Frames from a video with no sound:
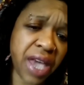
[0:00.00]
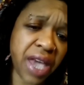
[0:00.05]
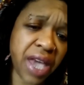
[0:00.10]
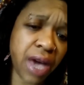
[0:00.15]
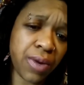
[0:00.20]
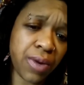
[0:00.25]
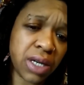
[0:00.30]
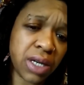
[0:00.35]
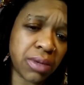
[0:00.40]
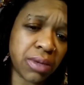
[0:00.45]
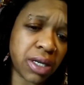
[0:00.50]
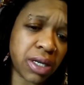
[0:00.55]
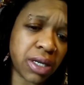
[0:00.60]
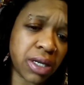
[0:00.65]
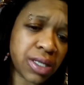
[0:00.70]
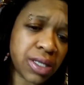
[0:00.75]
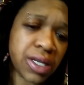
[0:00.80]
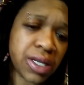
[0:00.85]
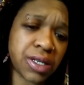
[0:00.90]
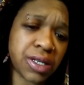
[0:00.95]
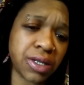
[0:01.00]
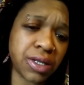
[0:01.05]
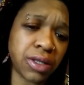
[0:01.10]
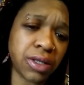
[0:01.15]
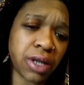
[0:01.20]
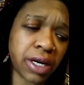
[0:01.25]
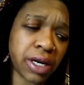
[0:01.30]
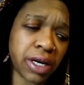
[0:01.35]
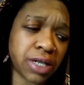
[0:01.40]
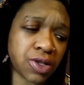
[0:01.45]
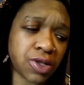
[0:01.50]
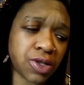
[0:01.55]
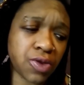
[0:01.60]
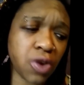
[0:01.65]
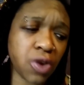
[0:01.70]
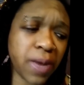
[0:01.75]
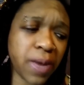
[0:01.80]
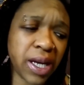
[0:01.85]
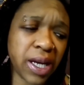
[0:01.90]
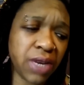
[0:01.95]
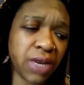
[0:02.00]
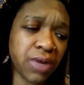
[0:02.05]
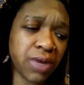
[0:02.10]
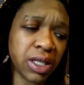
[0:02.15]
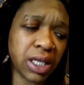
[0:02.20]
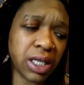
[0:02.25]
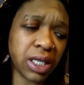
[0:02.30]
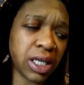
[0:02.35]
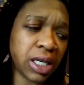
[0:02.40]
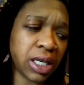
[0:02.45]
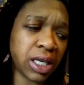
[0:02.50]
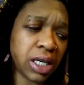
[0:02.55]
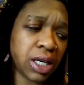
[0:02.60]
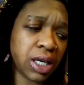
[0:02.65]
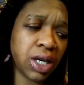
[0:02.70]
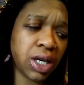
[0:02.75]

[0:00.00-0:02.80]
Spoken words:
that one because they're still learning. So nobody really